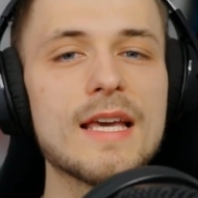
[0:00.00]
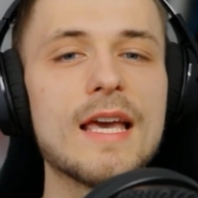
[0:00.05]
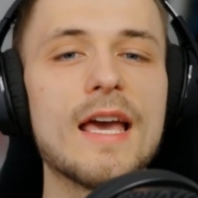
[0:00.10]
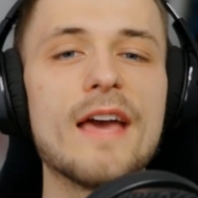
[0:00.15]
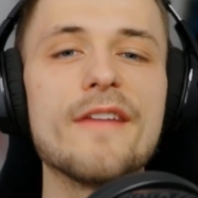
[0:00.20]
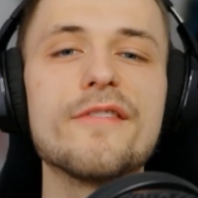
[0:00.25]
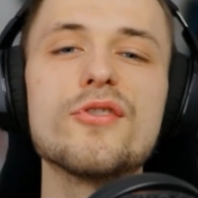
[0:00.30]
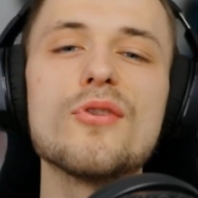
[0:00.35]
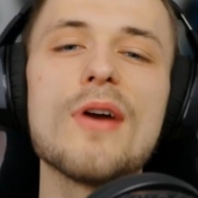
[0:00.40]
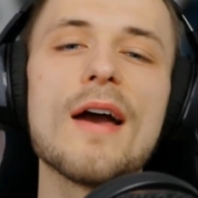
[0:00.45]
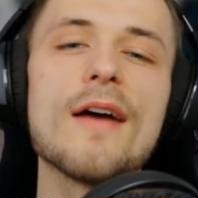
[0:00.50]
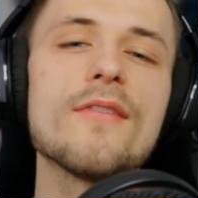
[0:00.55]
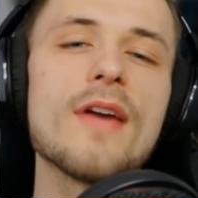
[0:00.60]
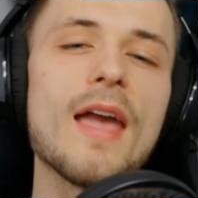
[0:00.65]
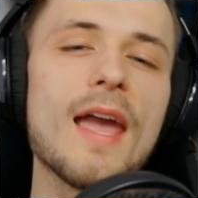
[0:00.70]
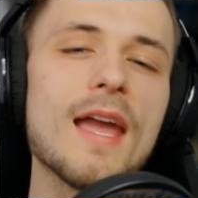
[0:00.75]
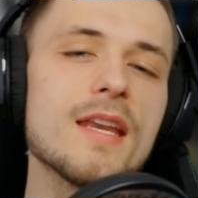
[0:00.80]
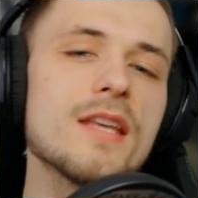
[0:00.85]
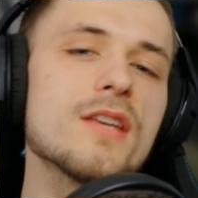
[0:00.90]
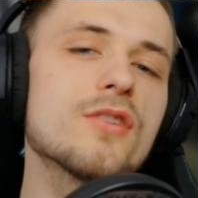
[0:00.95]
If you have
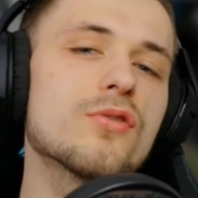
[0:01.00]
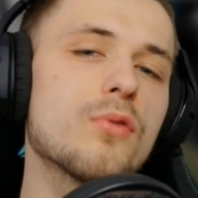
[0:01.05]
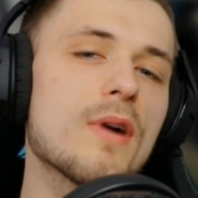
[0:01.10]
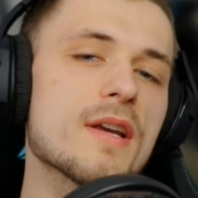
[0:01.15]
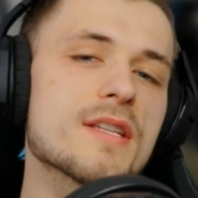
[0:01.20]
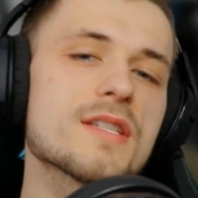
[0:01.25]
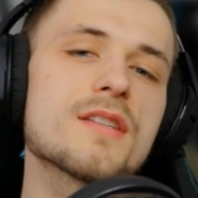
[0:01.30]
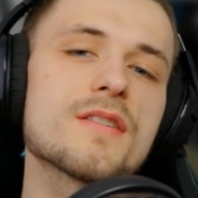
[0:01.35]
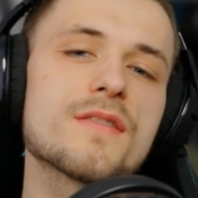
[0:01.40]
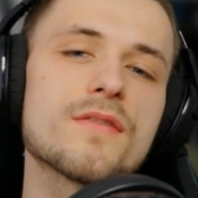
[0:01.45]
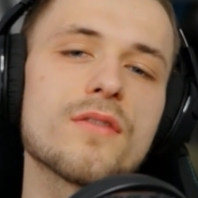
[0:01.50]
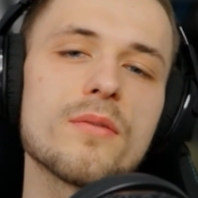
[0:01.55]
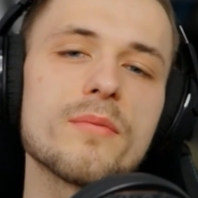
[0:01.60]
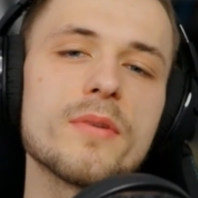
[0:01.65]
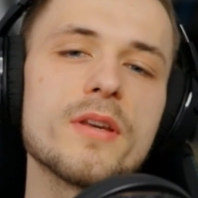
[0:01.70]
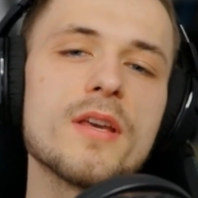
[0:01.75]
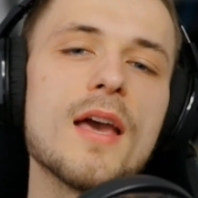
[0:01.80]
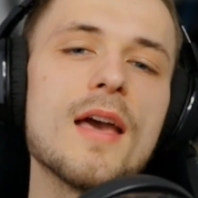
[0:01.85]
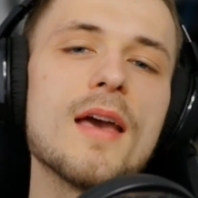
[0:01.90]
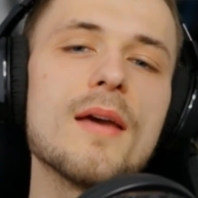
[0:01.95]
any questions for
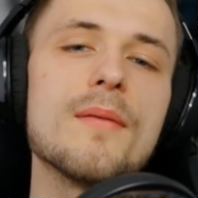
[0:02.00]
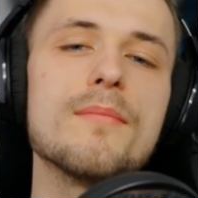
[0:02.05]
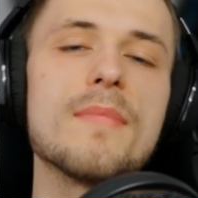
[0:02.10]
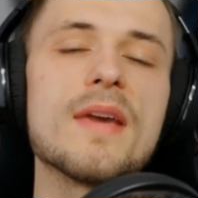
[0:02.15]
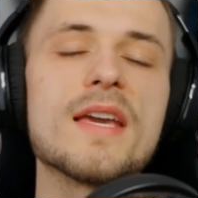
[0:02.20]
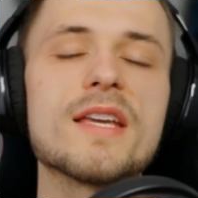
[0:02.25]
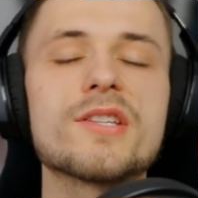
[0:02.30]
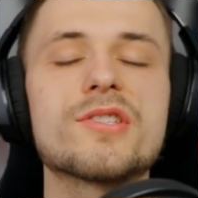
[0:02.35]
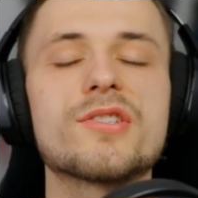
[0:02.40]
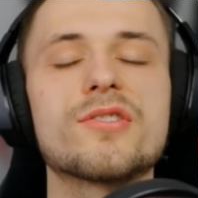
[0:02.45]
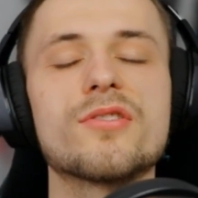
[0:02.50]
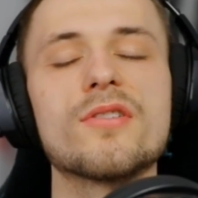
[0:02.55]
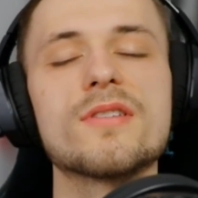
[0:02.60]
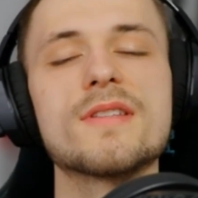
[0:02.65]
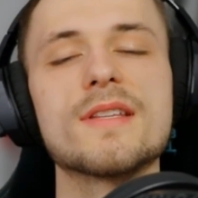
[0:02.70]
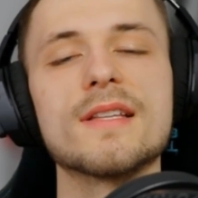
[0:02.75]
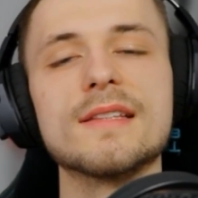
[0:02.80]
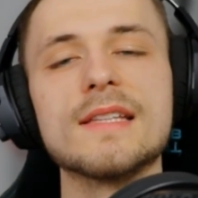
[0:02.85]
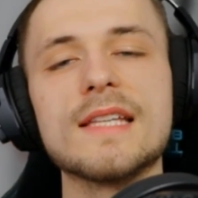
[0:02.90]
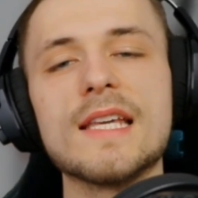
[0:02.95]
me, make sure
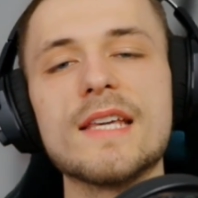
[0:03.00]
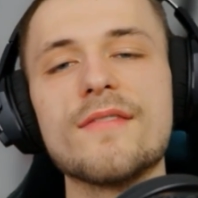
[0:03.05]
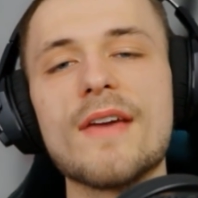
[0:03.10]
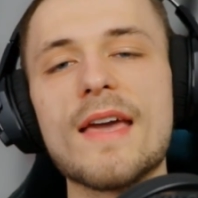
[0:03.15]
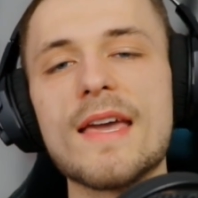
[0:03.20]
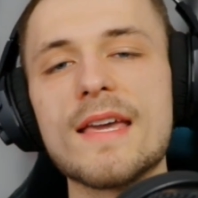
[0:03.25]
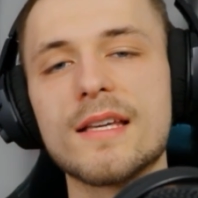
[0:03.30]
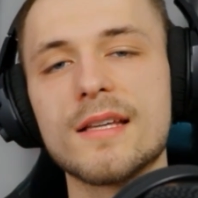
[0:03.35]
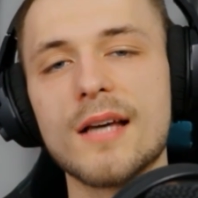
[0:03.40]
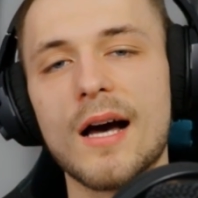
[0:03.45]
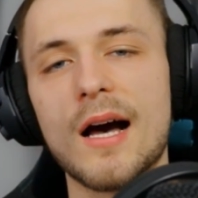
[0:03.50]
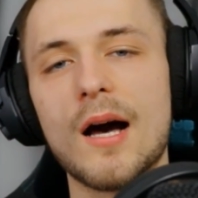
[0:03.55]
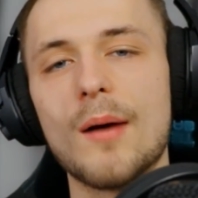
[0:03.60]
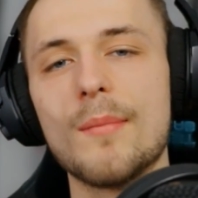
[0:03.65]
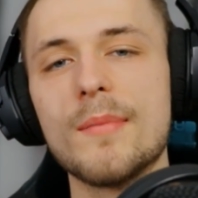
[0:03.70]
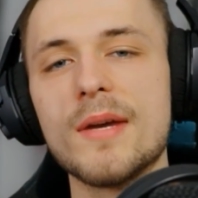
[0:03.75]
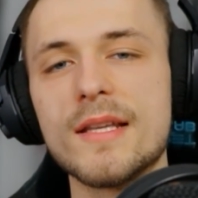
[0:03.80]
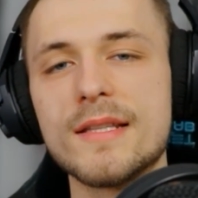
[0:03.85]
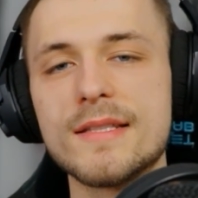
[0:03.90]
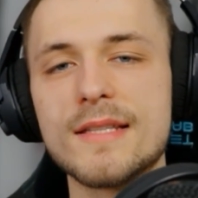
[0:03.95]
to leave a
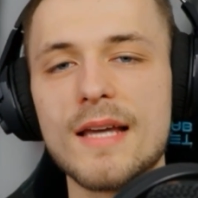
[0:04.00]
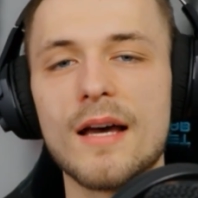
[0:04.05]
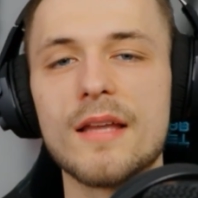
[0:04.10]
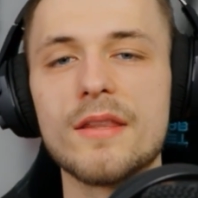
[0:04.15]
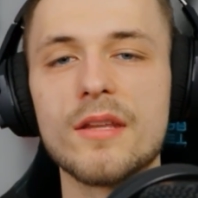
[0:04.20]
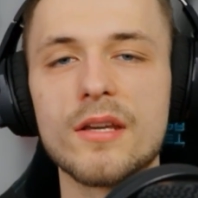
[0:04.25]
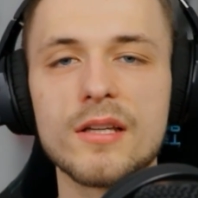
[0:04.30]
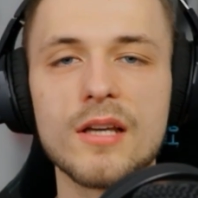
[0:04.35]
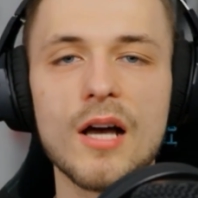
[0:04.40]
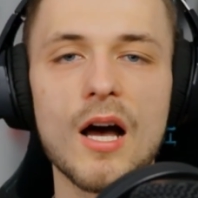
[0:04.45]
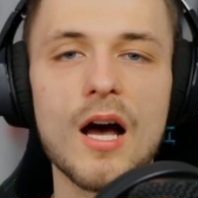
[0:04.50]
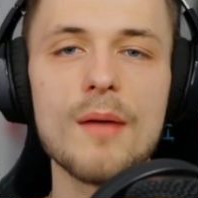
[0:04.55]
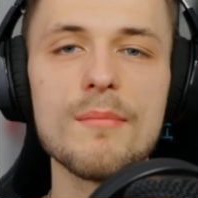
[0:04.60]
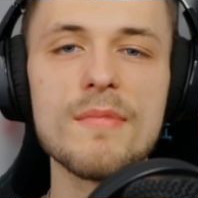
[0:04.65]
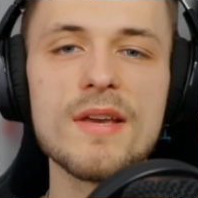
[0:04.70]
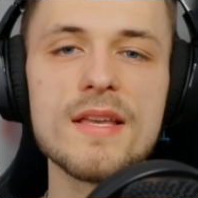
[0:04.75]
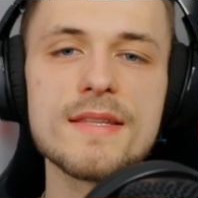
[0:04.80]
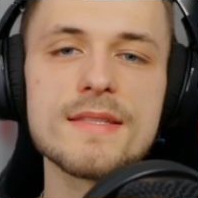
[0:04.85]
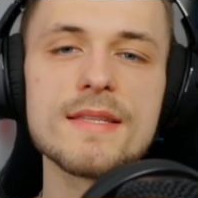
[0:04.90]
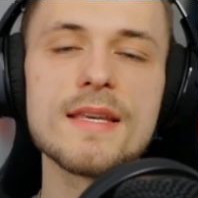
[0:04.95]
comment down in the
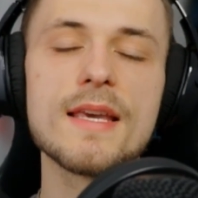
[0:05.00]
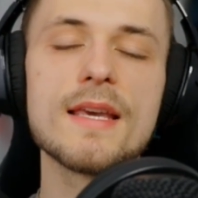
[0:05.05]
comments.